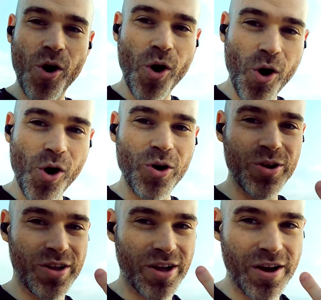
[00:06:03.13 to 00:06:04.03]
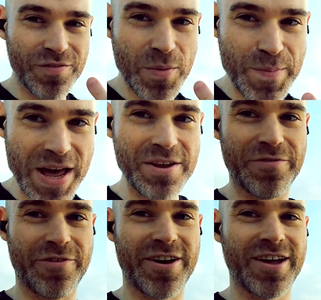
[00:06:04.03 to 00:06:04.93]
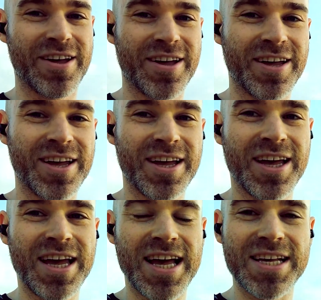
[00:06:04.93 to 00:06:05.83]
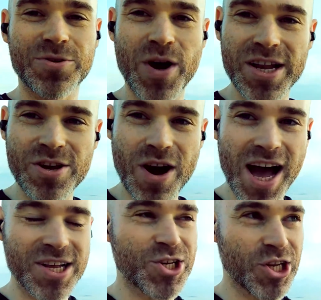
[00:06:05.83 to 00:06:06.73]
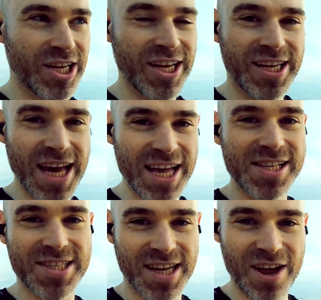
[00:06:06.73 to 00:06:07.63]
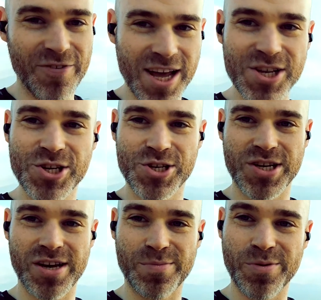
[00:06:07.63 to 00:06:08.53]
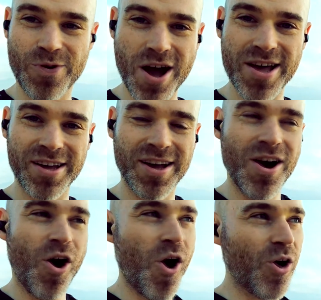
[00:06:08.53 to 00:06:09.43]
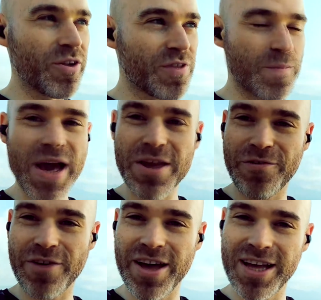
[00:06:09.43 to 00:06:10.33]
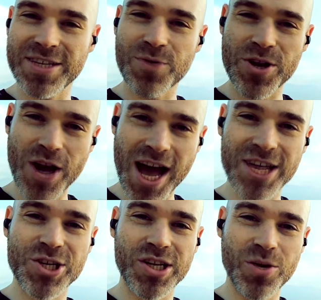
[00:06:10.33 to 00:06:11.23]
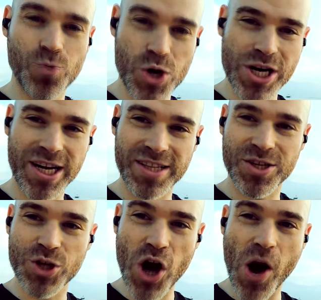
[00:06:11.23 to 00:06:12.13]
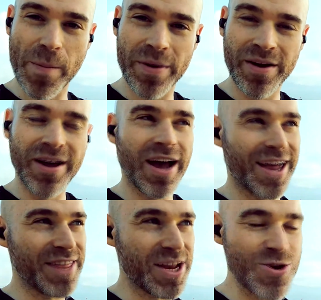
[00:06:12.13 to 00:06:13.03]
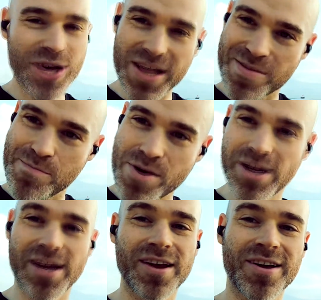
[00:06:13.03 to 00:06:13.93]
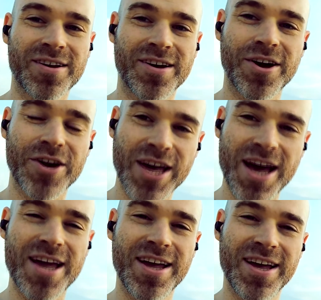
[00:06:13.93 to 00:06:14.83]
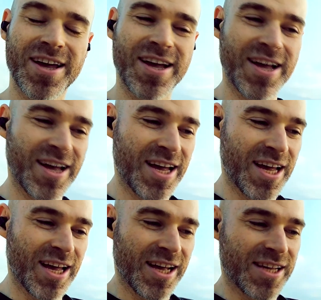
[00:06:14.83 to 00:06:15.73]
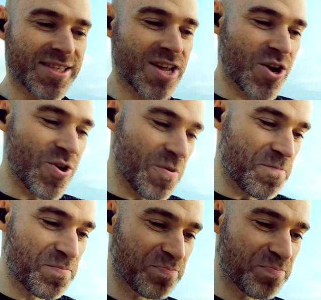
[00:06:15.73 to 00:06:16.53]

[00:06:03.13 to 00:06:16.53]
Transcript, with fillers: all of the benefit is when you actually get into that relationship, right? all of the benefit is when you actually work in the job and then you get the money okay so